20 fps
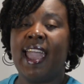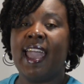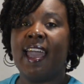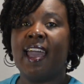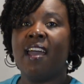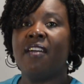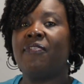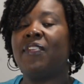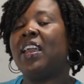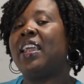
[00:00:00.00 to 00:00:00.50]

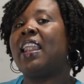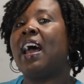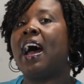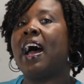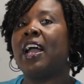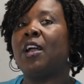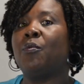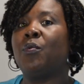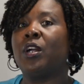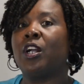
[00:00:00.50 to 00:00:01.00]
half and
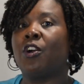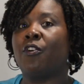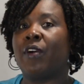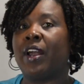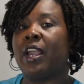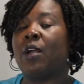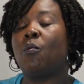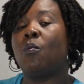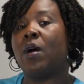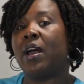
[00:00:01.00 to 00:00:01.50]
I would
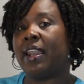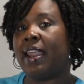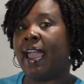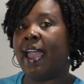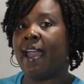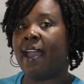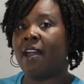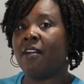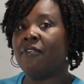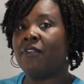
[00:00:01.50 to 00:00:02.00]
grade one
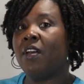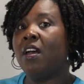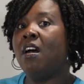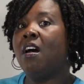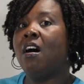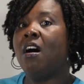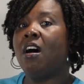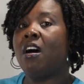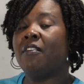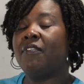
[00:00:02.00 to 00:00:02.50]
half
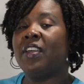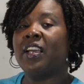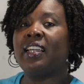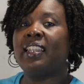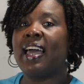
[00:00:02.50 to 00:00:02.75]
of the